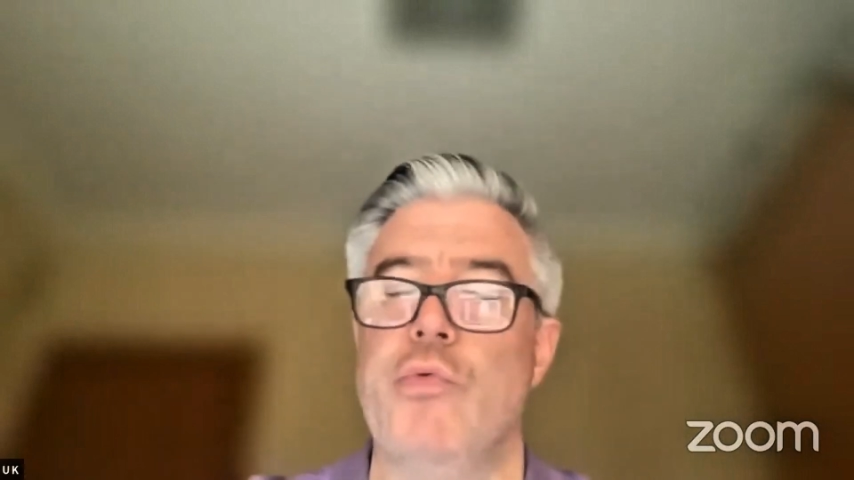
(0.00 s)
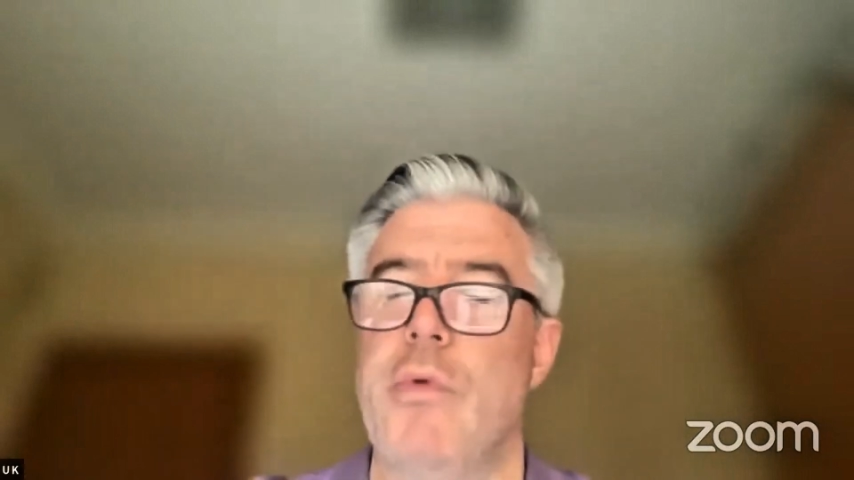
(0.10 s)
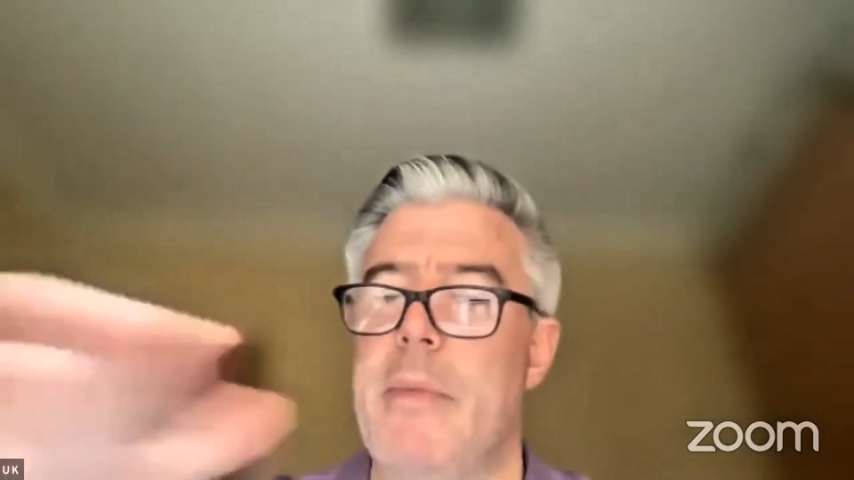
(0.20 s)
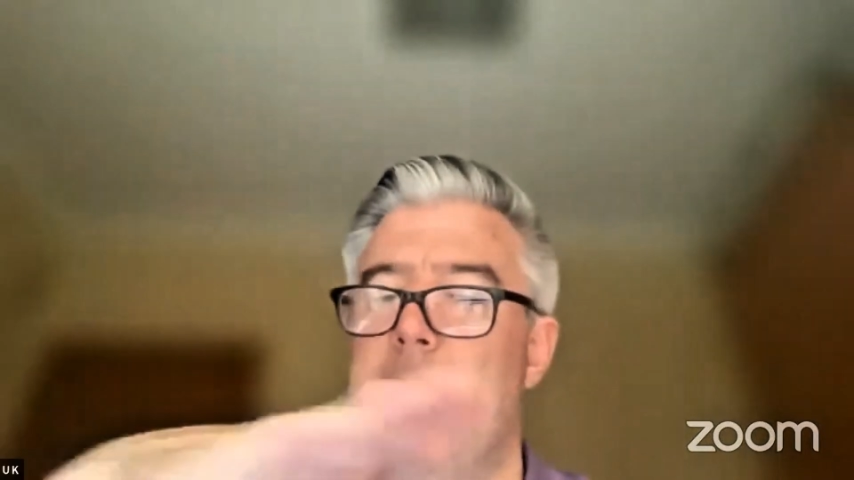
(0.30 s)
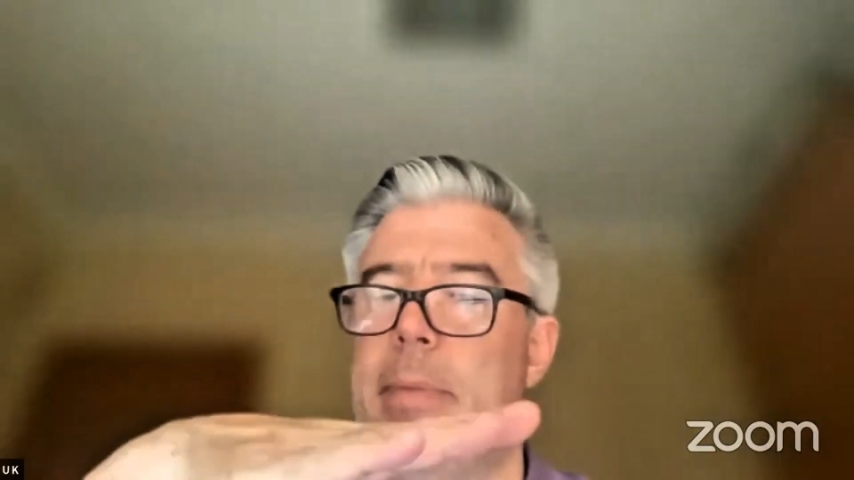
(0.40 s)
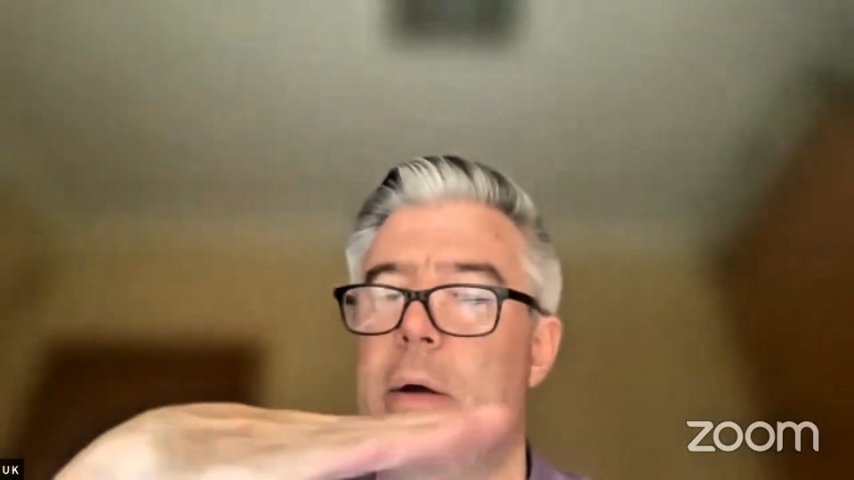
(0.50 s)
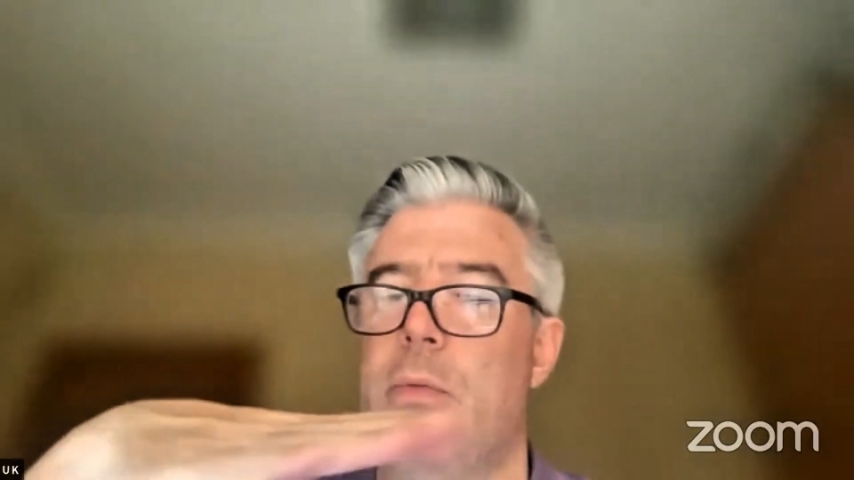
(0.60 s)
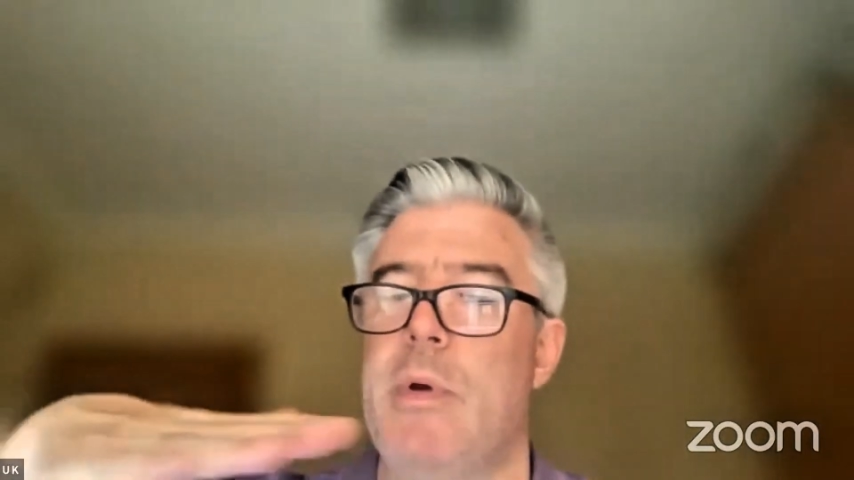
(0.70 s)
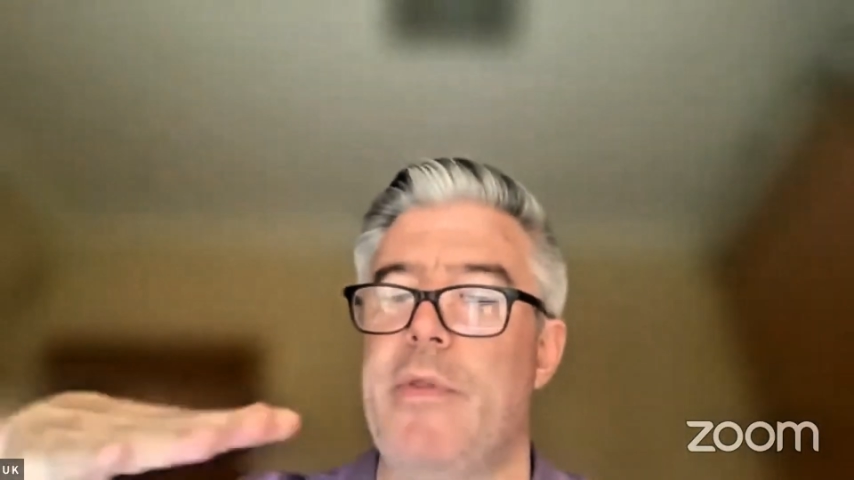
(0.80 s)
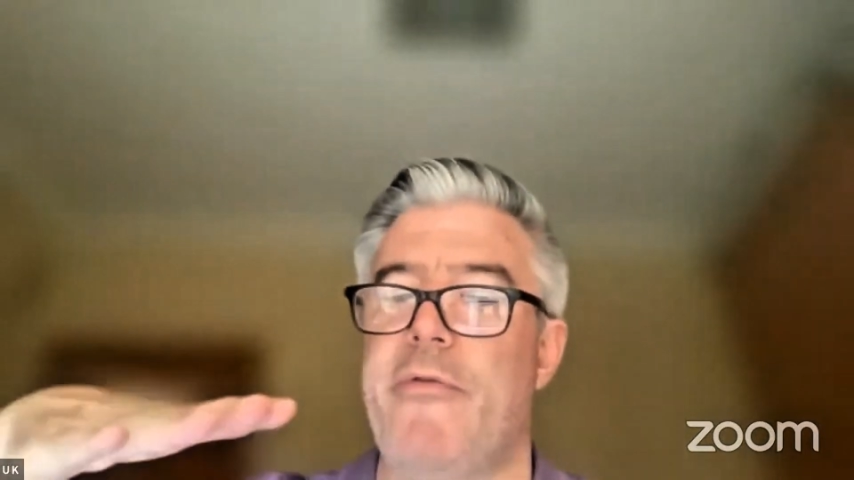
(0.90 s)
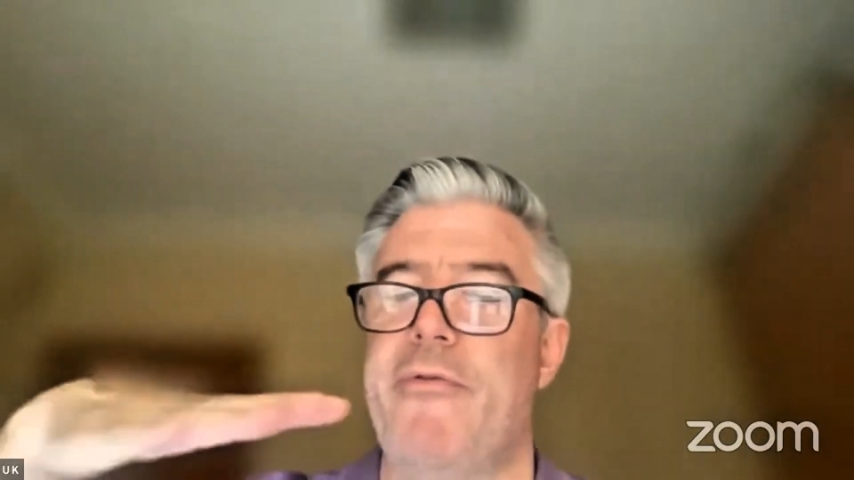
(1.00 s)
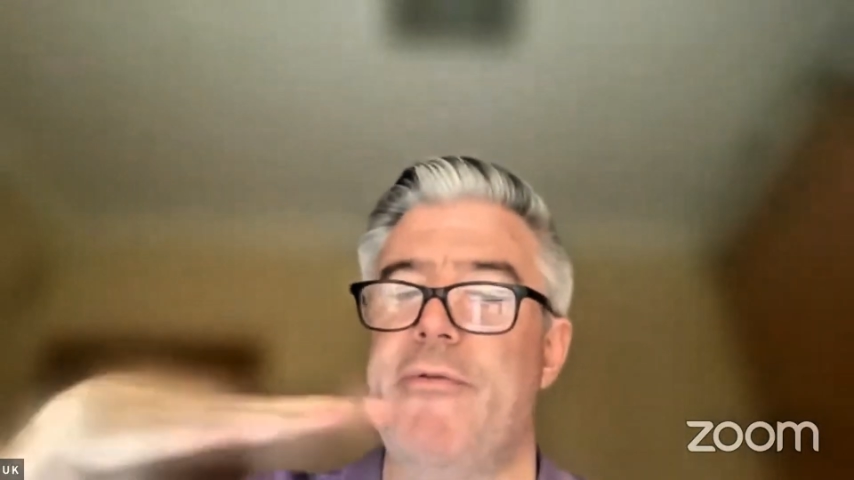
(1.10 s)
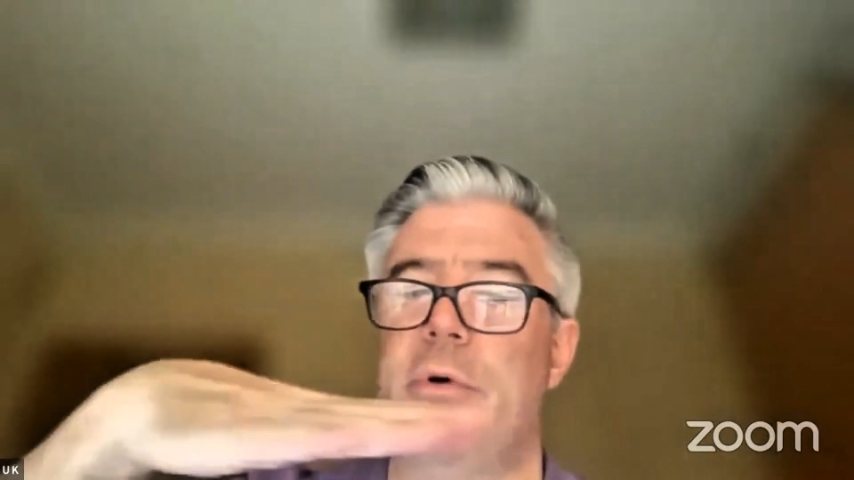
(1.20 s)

You remember when the